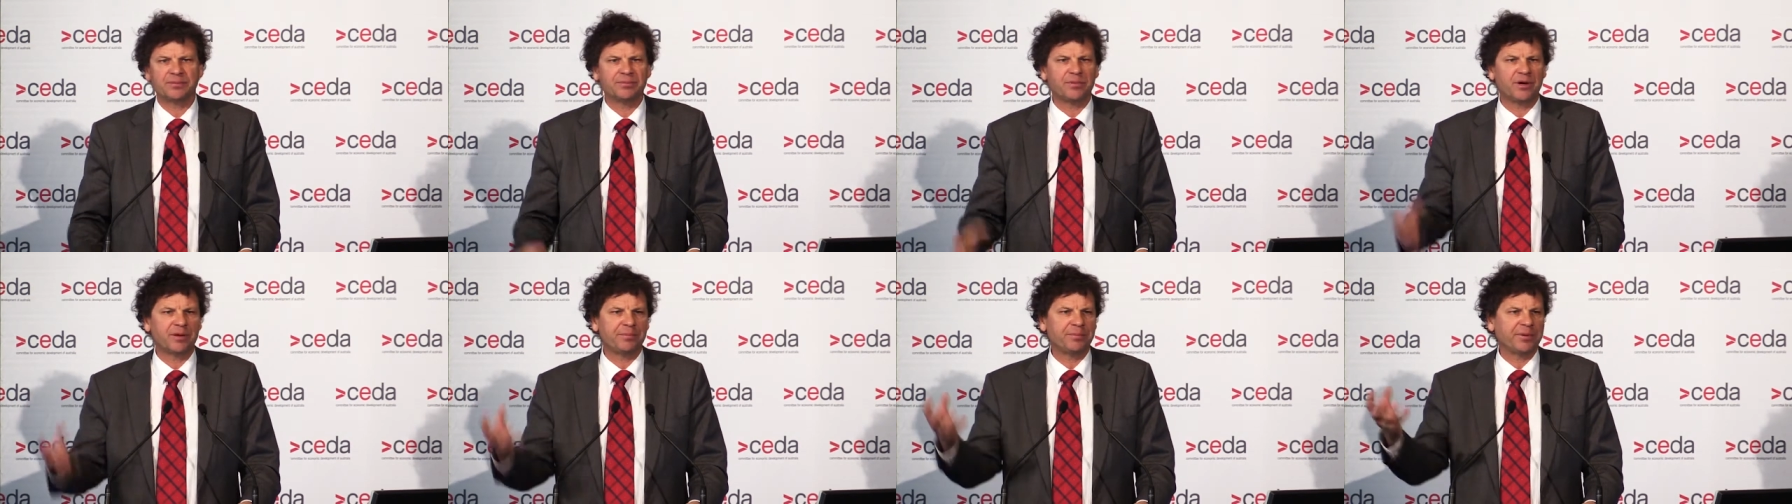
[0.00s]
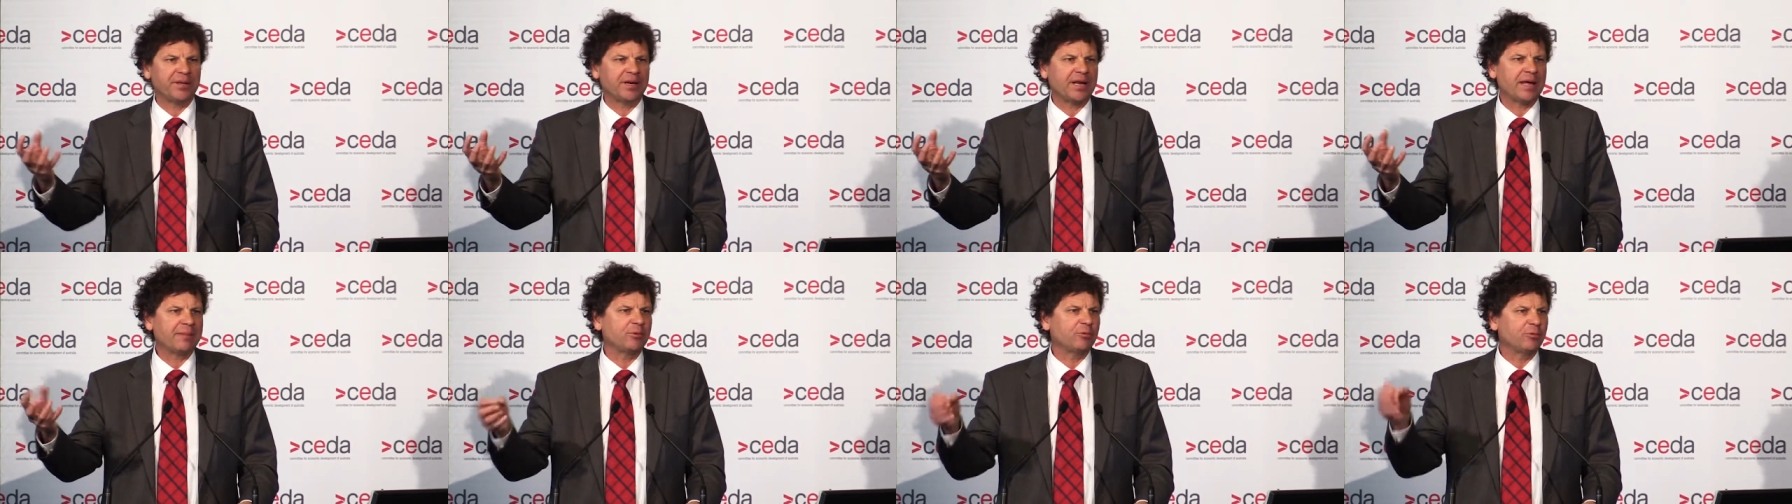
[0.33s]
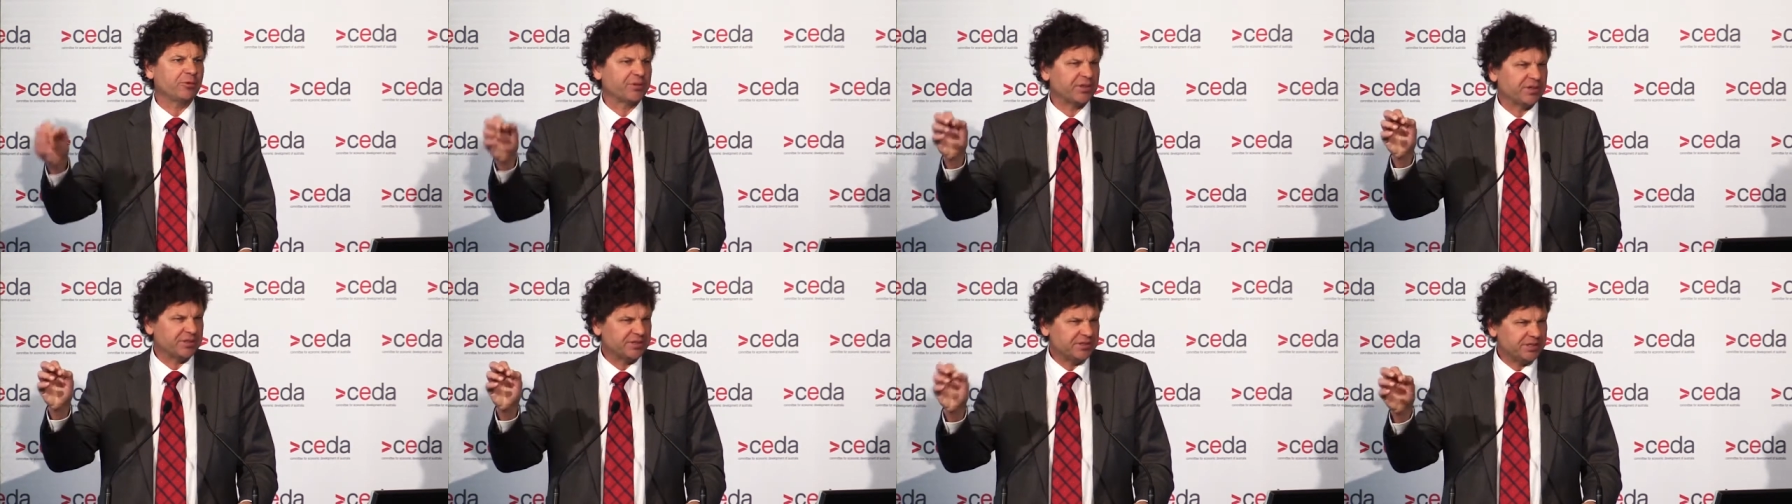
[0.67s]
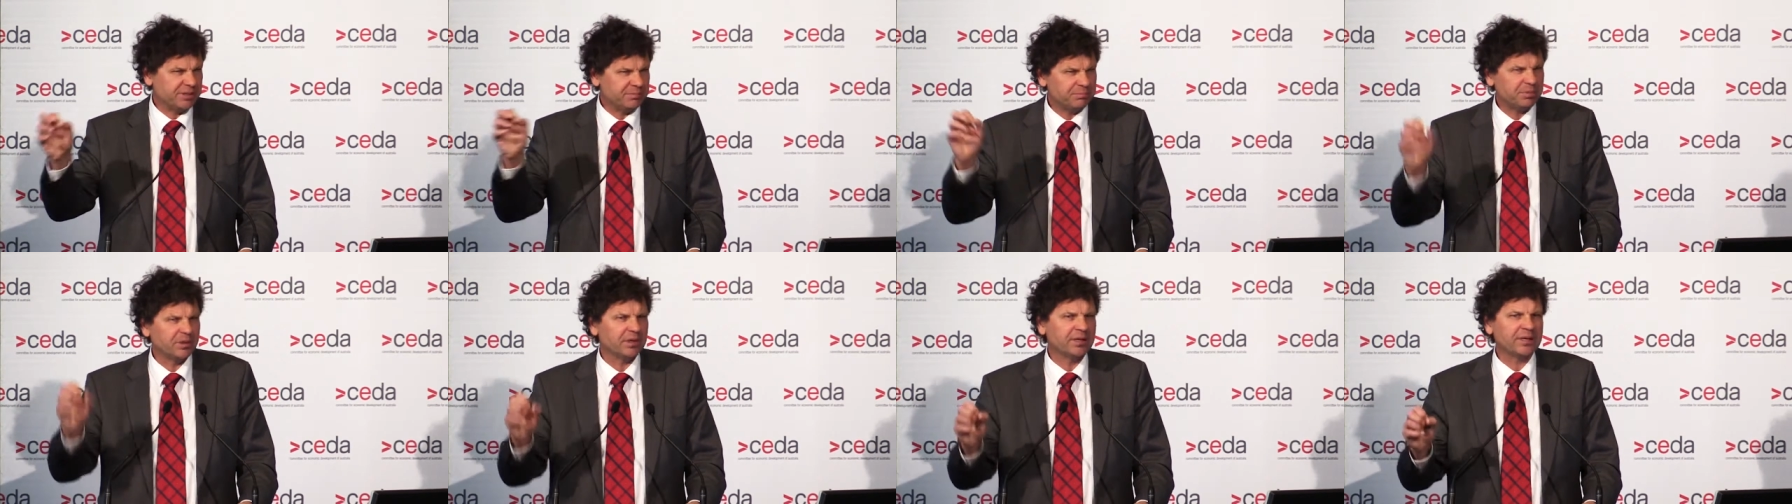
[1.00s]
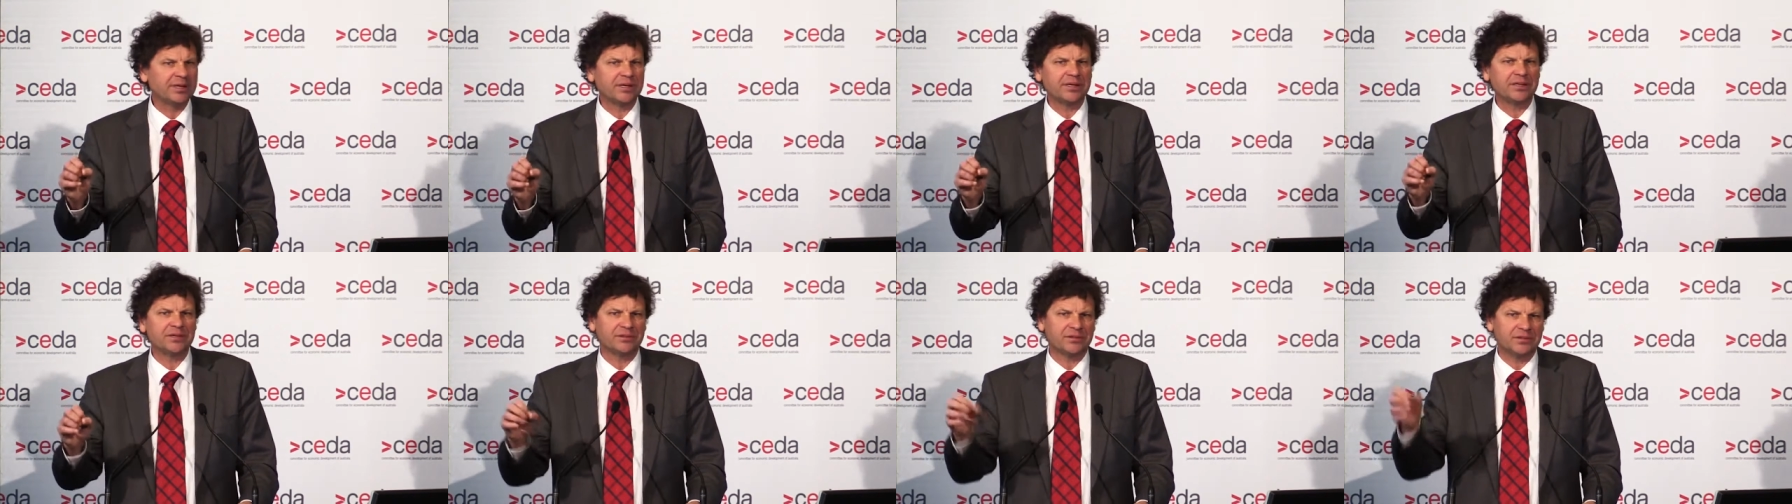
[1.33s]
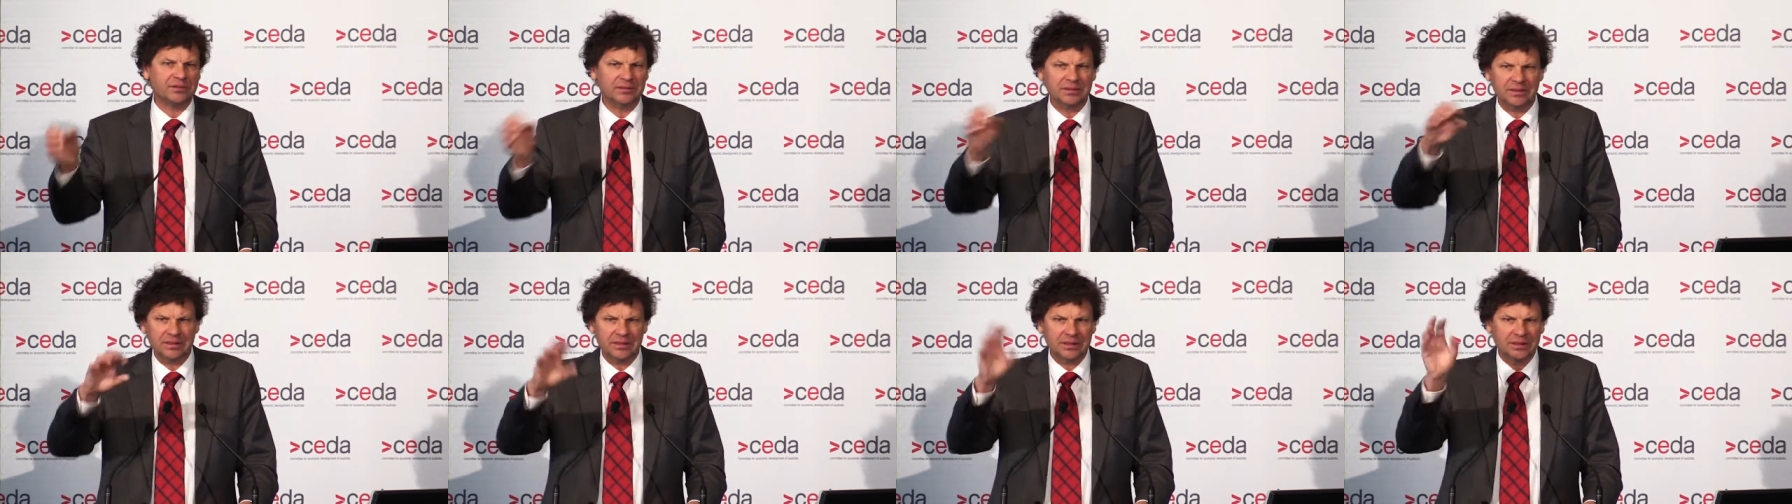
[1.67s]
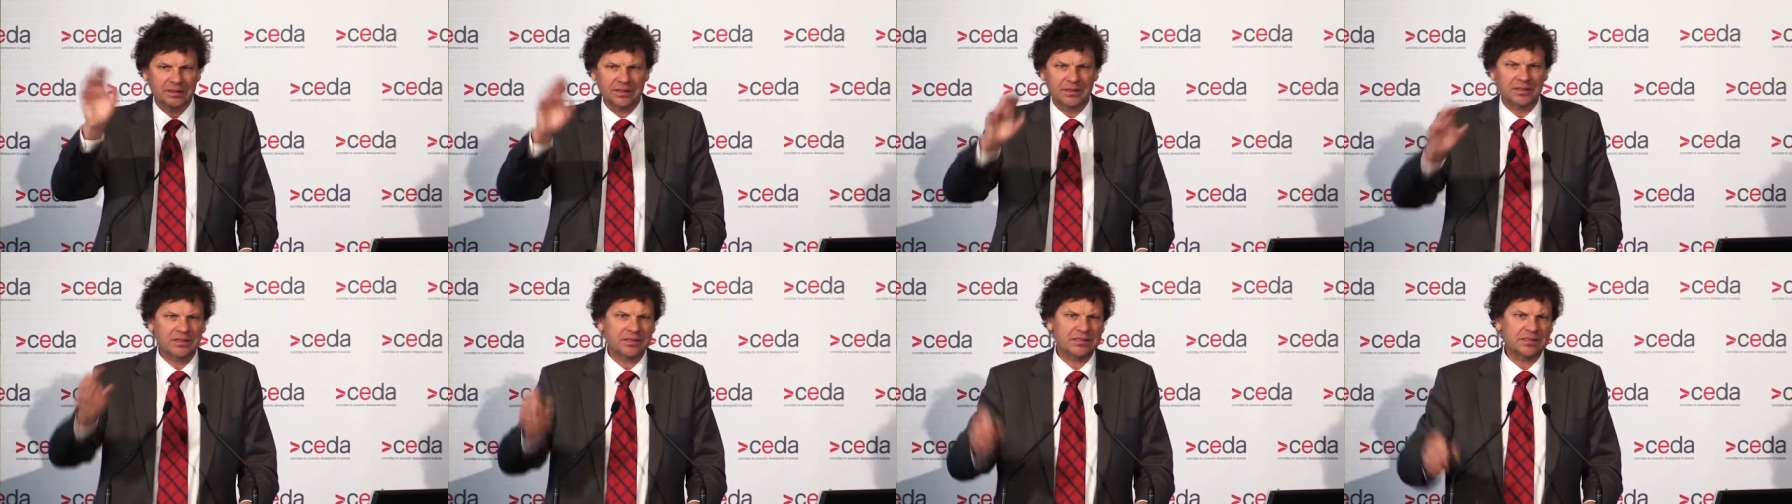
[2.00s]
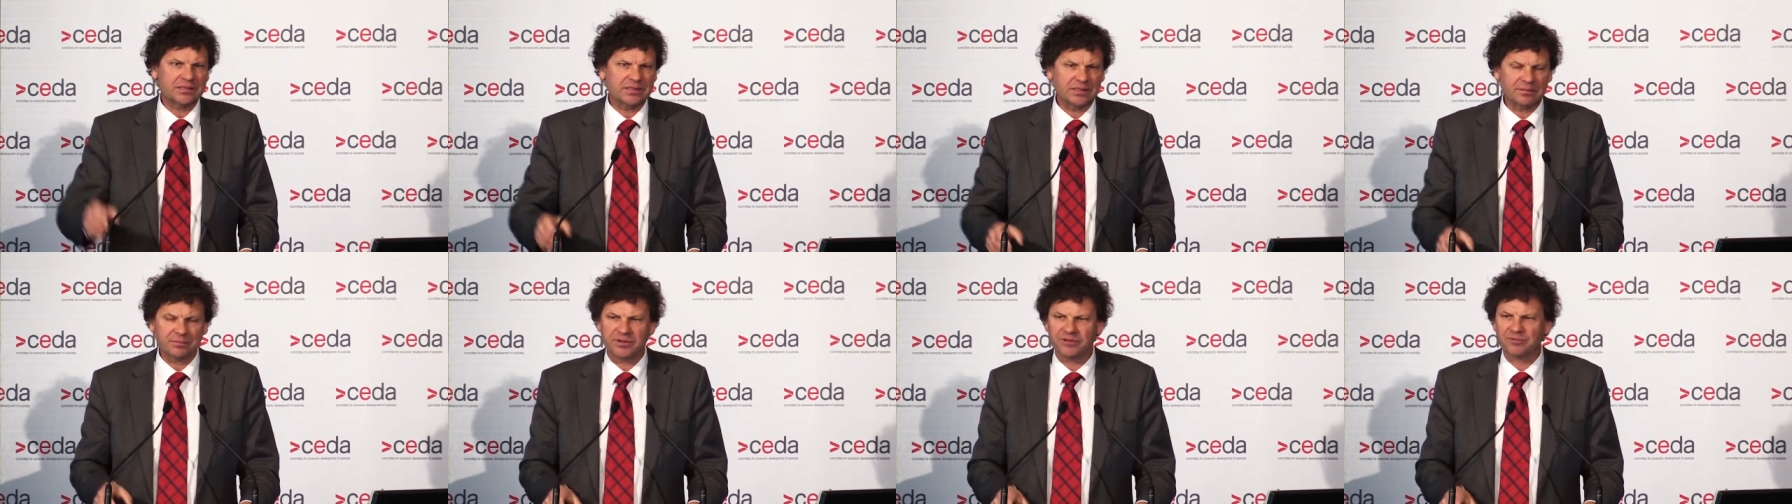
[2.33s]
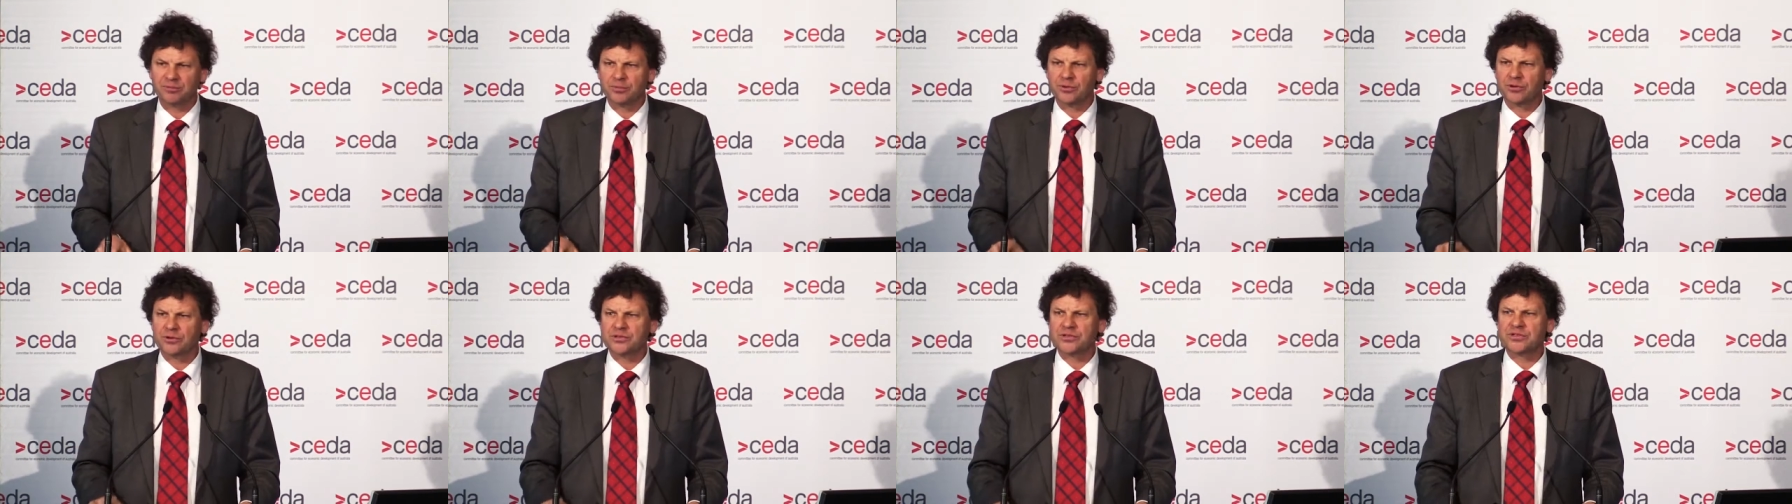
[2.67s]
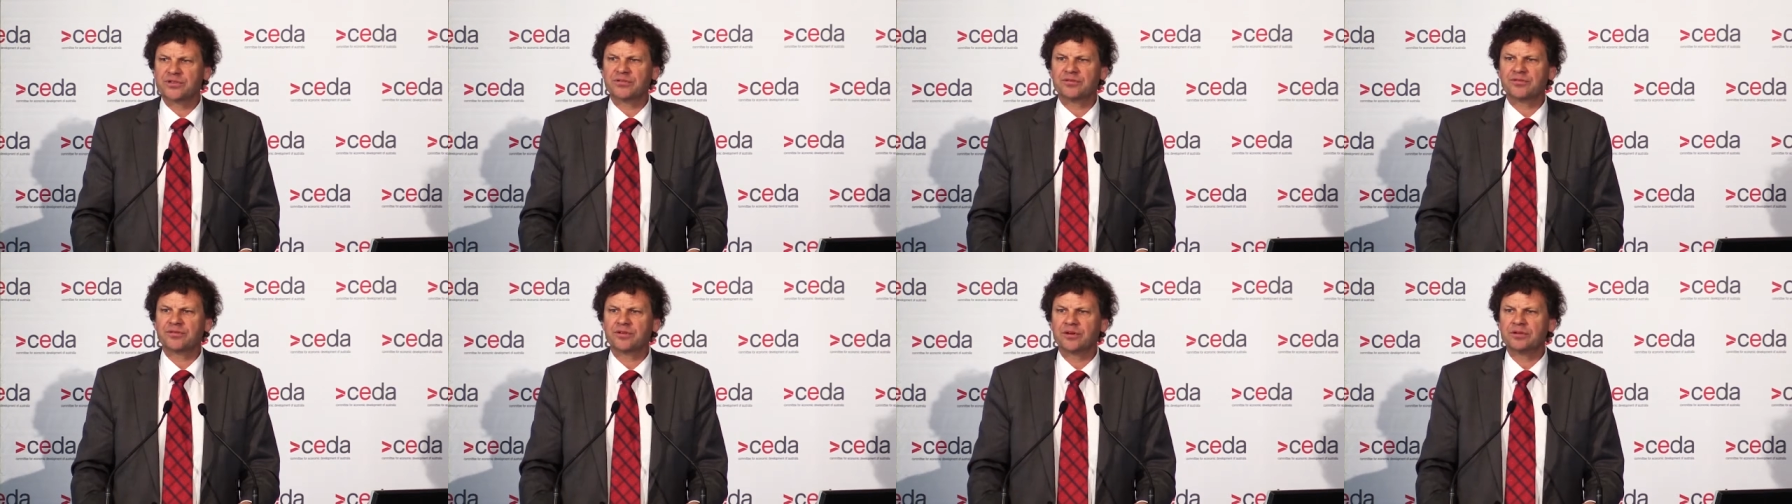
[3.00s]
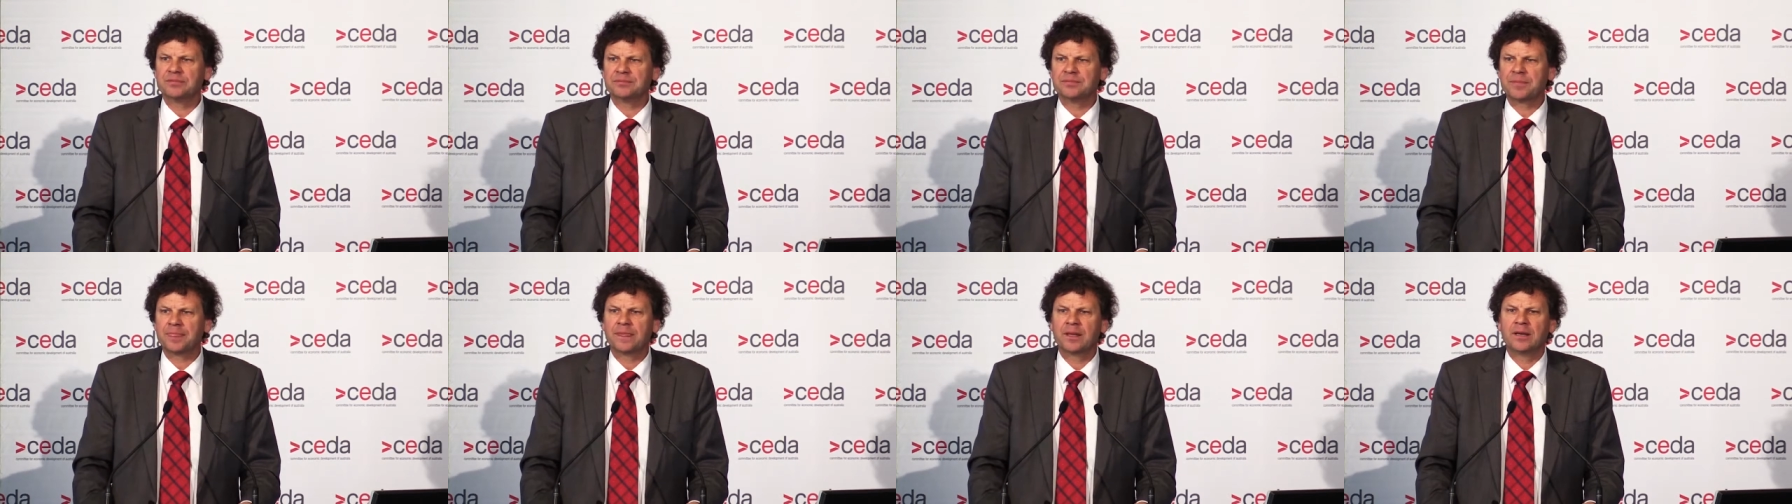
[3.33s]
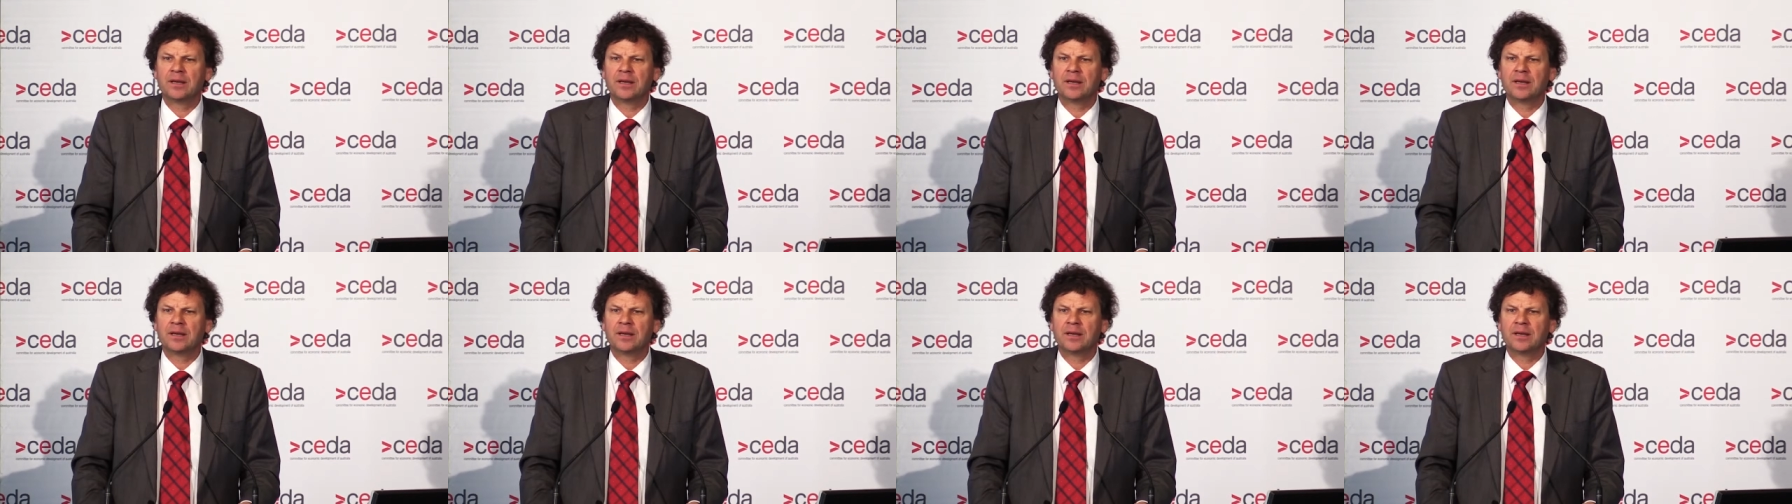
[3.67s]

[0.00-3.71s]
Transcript: It might be an apple with a dimple in it or some bit of bruised fruit.